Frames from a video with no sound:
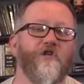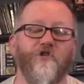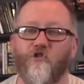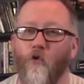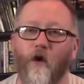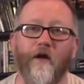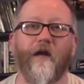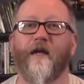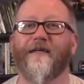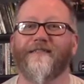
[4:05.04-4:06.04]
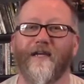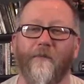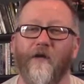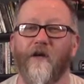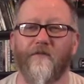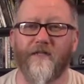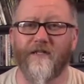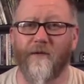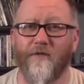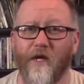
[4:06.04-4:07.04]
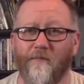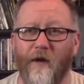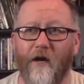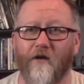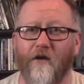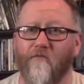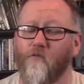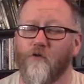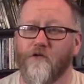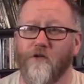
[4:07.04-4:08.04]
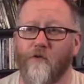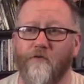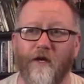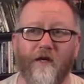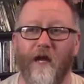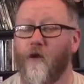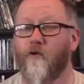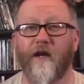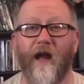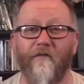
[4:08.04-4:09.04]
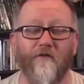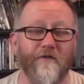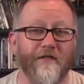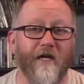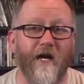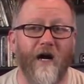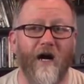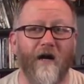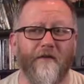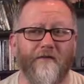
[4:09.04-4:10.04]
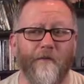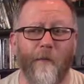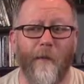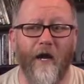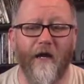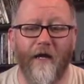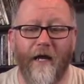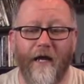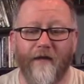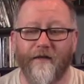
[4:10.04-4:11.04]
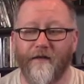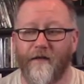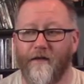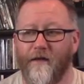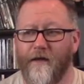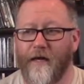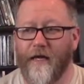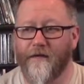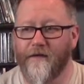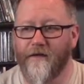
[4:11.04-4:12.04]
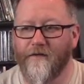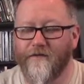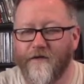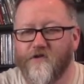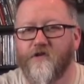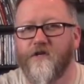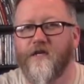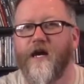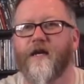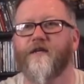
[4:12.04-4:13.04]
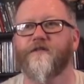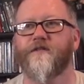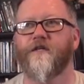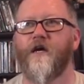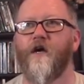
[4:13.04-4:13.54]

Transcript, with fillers: joy, and excitement of its subject matter. Even more so than Henry Cavill's uh, Superman. And uh, it it is such a nice